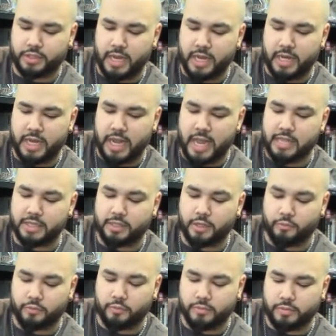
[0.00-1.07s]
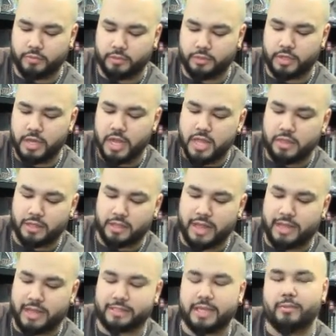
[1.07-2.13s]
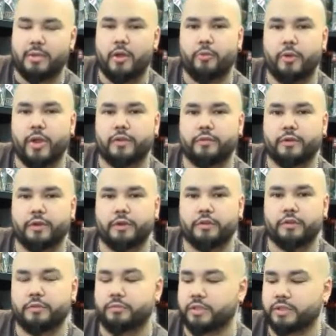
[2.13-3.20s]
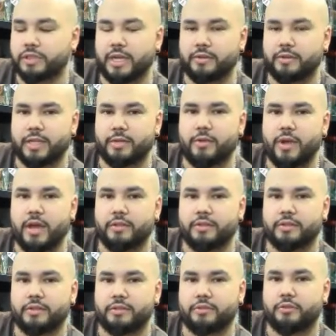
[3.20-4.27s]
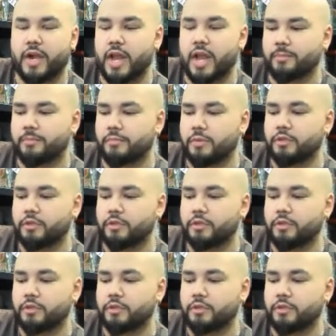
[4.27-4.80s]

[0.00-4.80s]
And I don't remember the last time I read a Vertigo book that I was like, wow, this is crap.